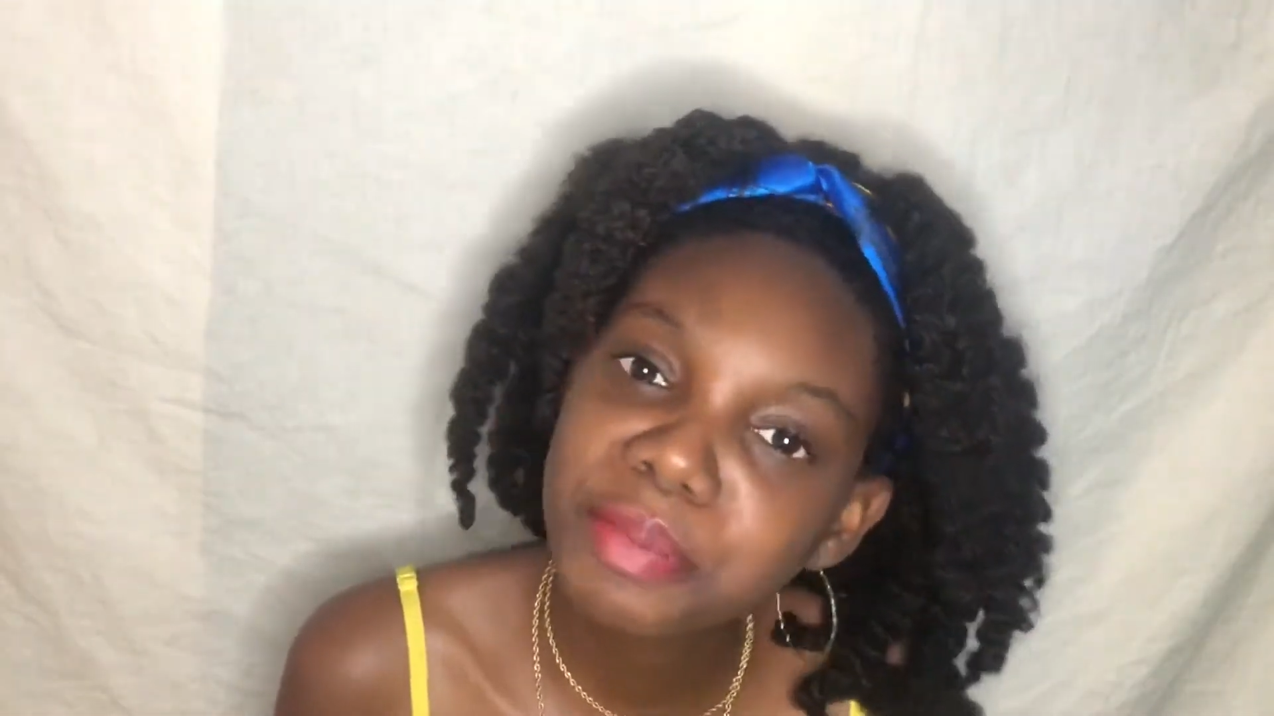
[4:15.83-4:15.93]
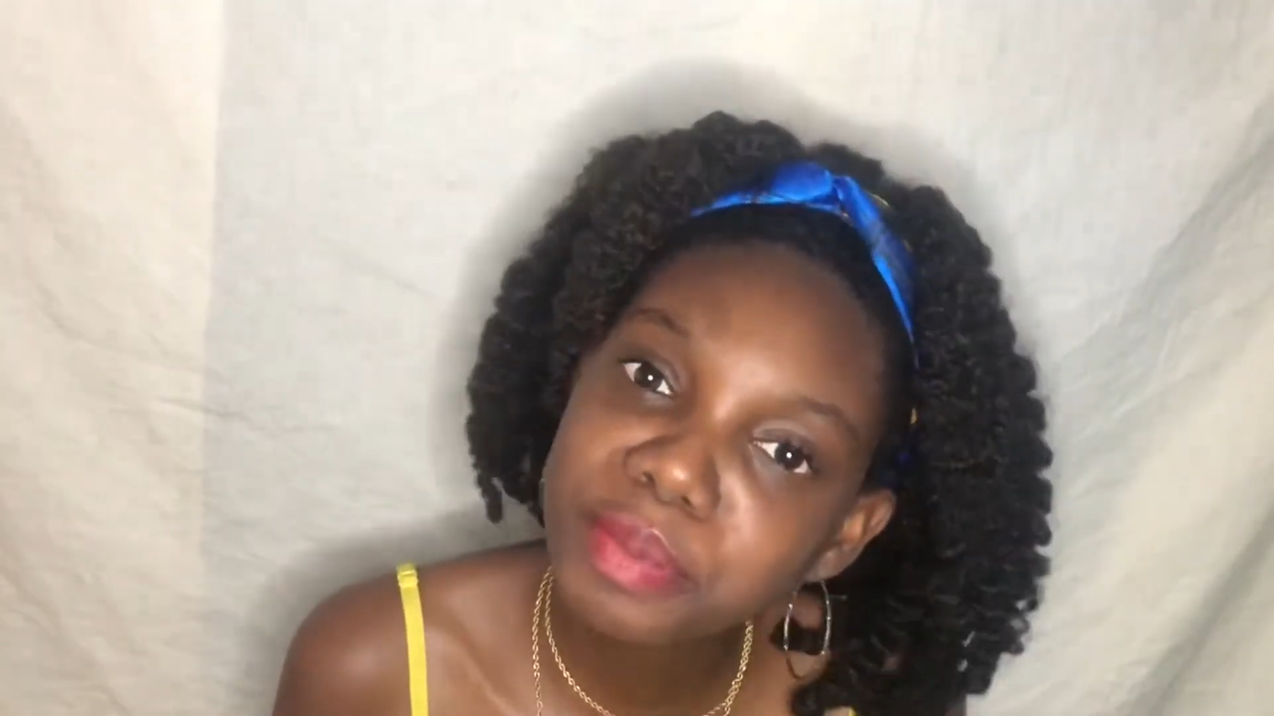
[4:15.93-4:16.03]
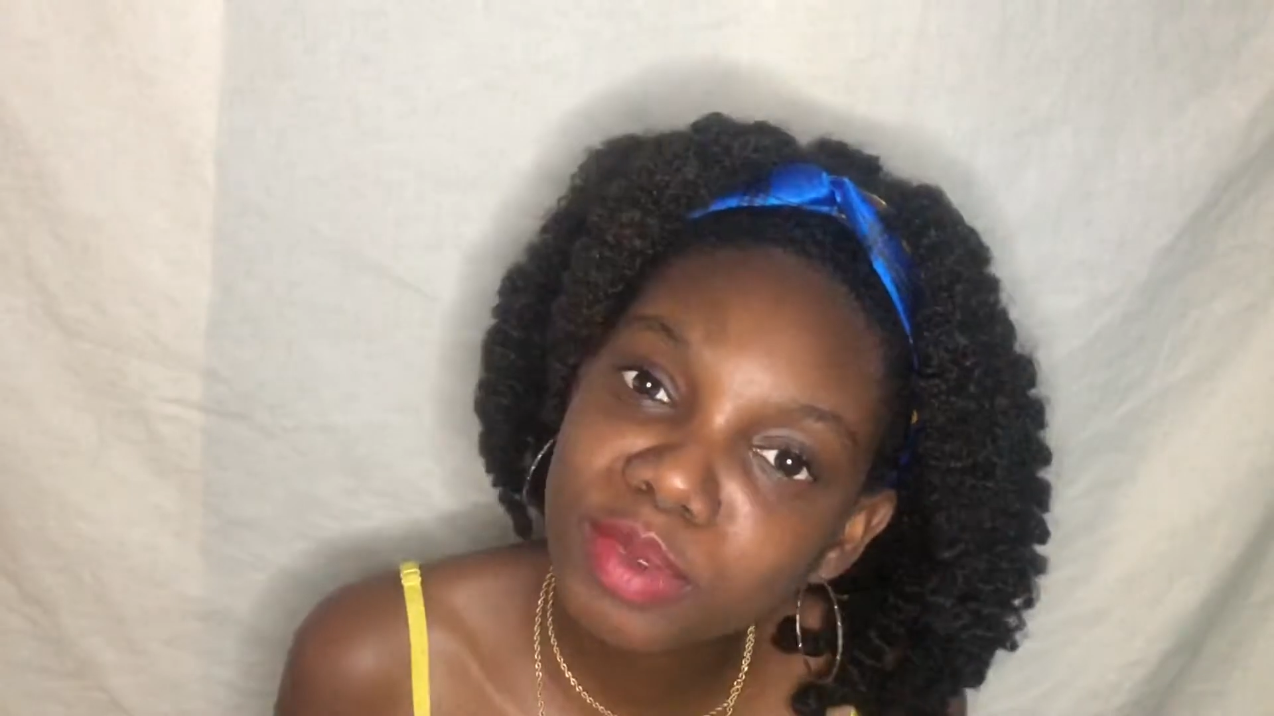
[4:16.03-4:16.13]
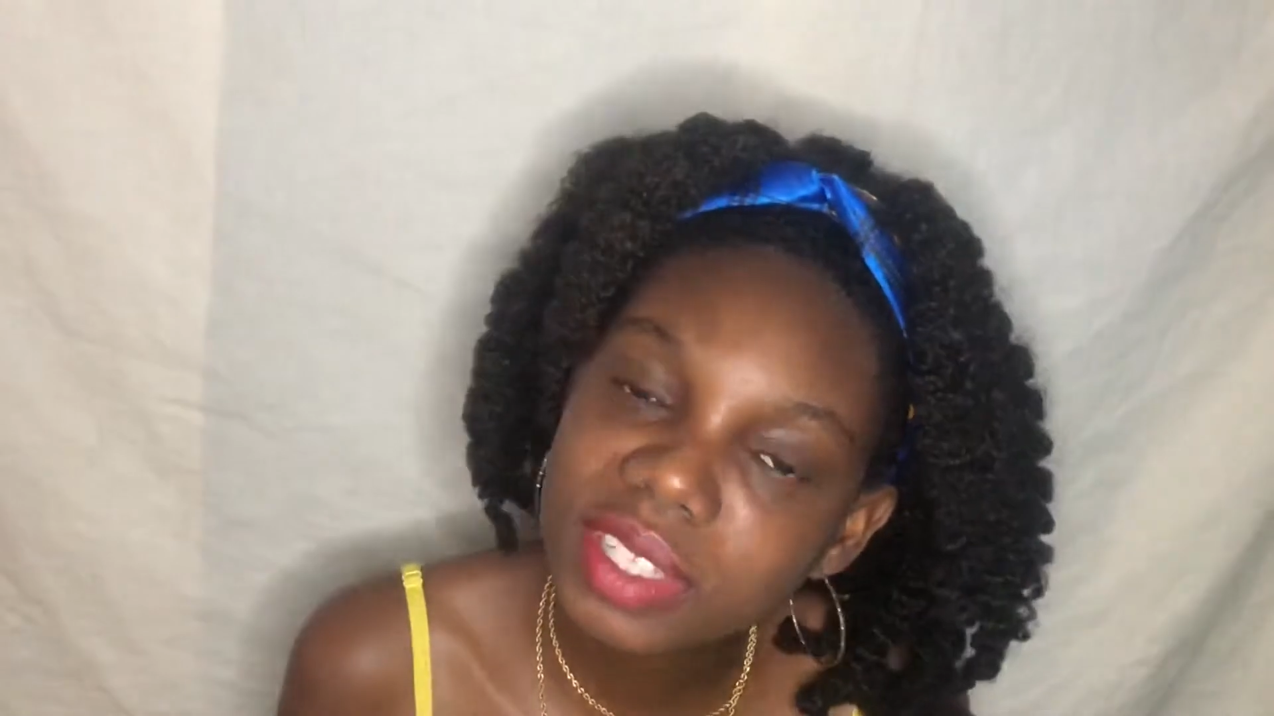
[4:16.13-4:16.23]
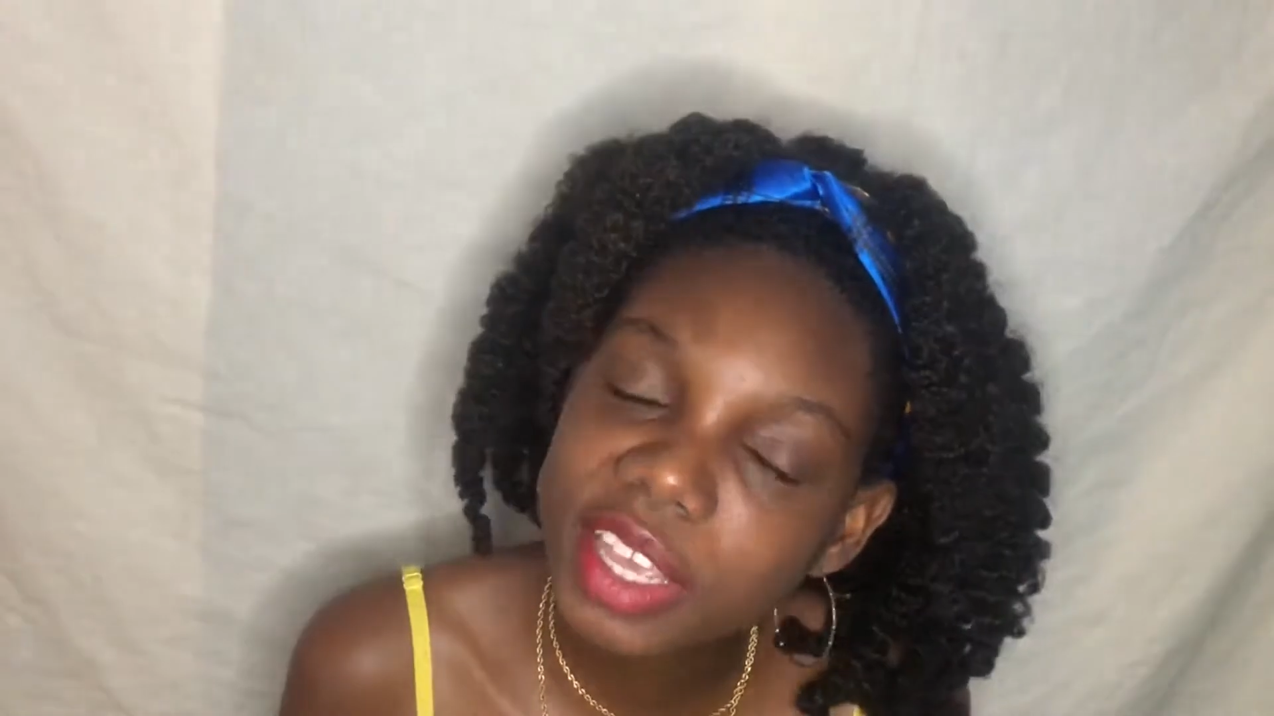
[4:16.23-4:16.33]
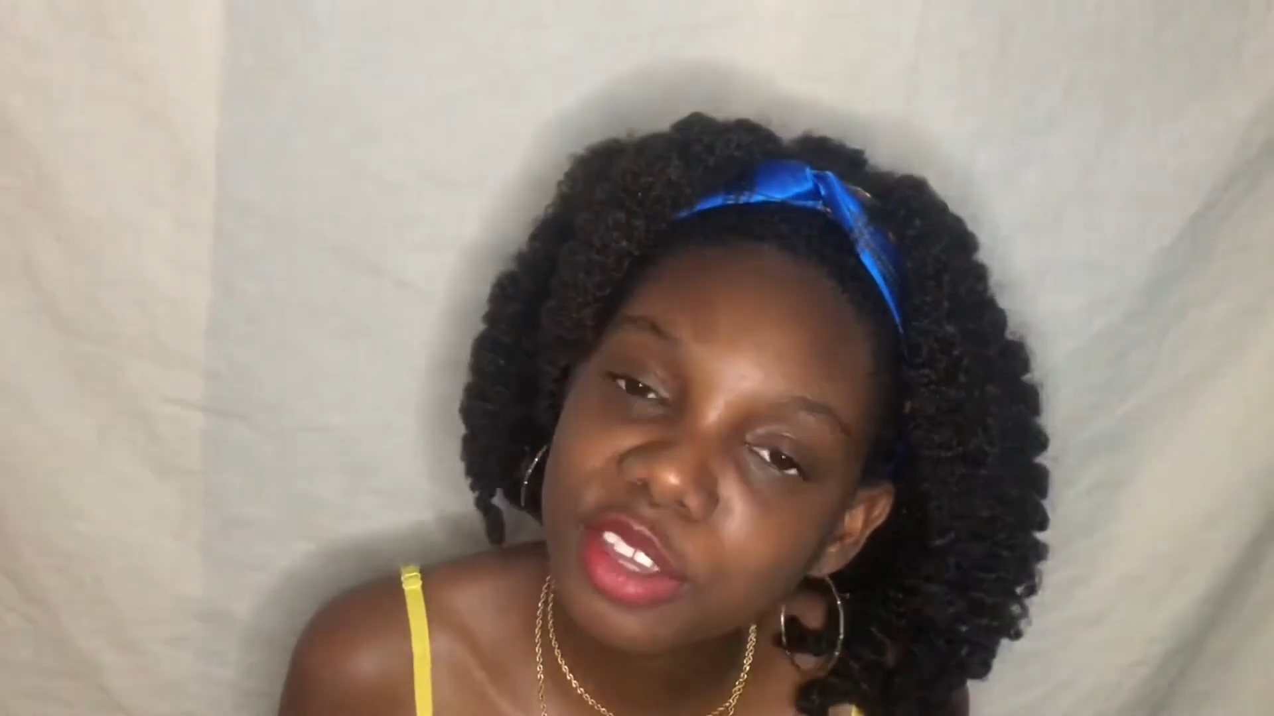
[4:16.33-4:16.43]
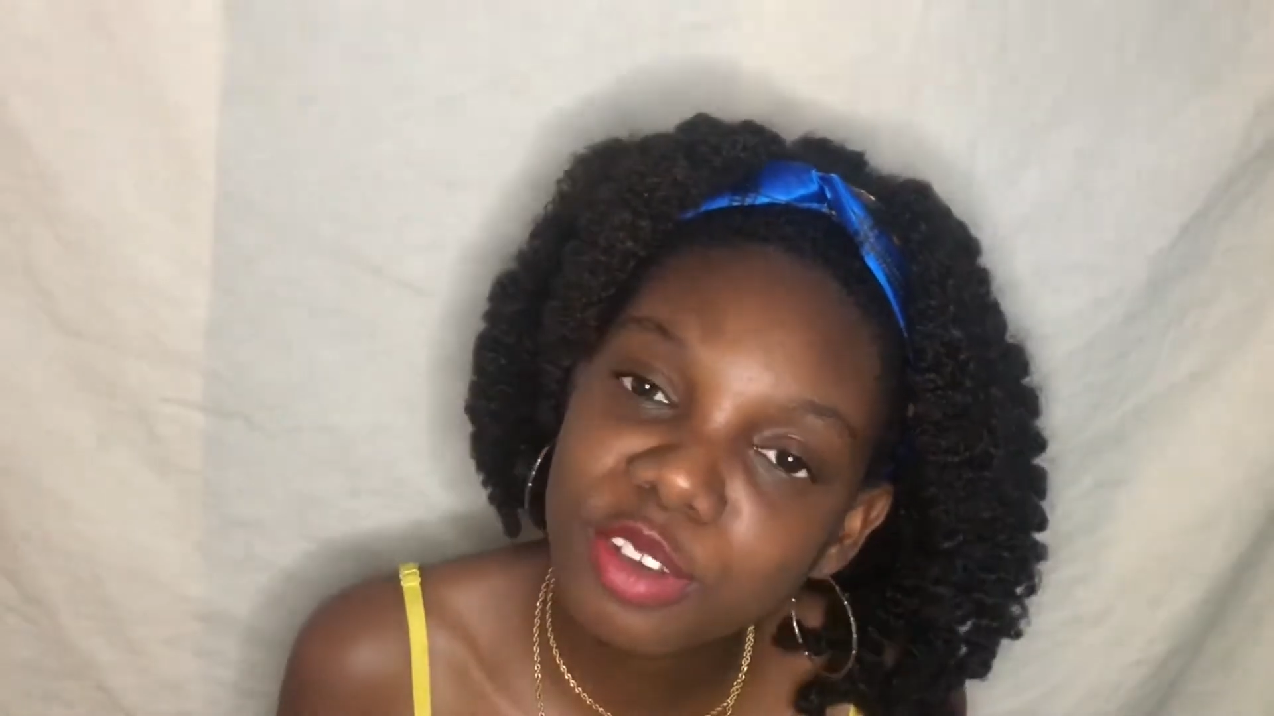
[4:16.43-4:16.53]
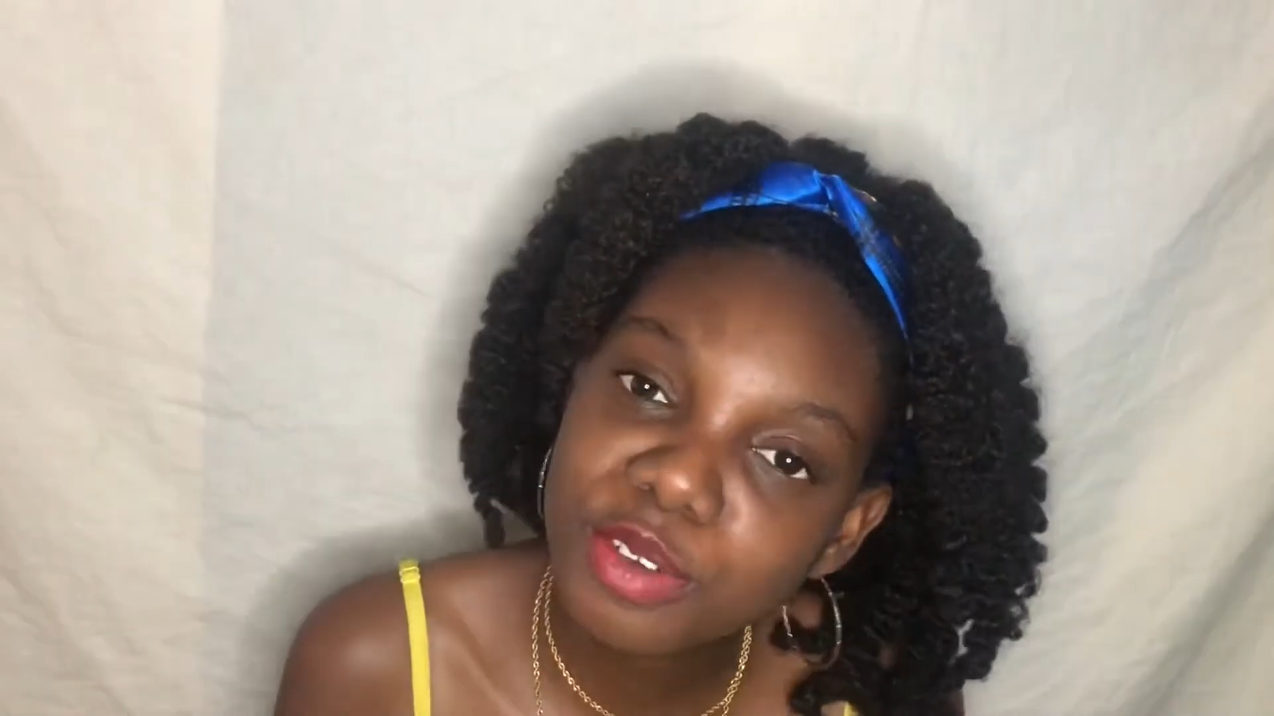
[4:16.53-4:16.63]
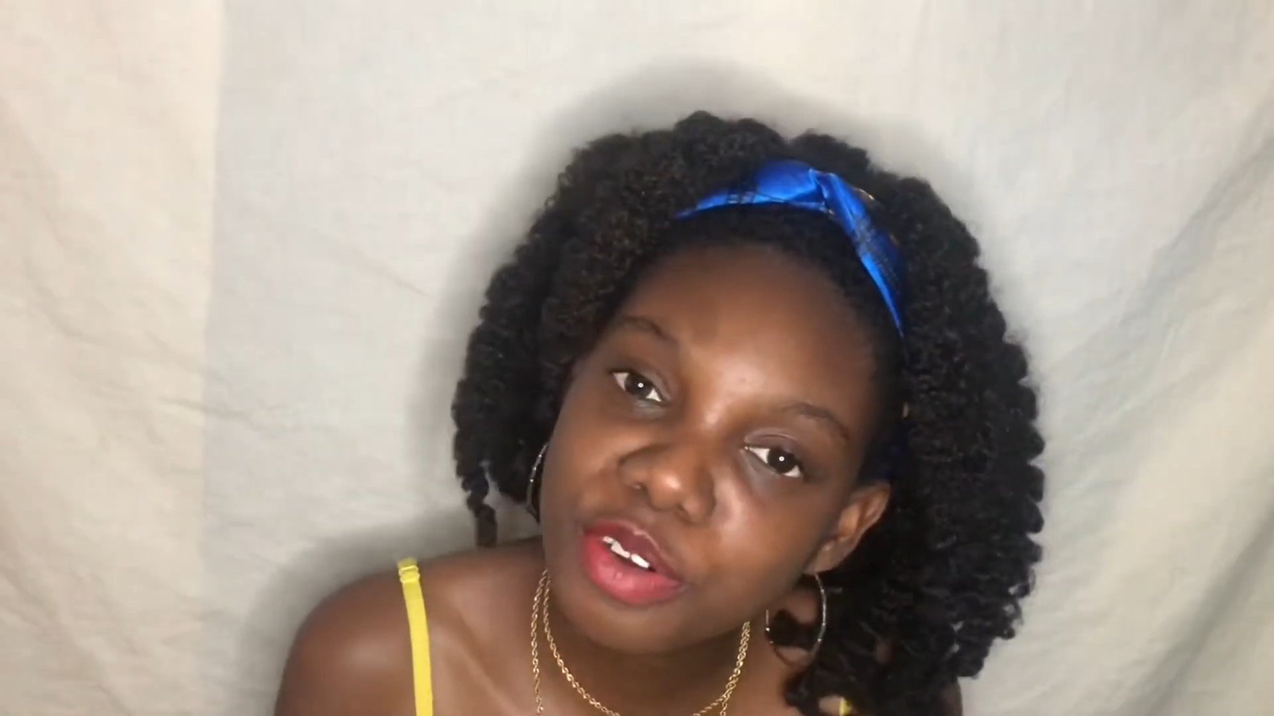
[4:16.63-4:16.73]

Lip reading: people say you look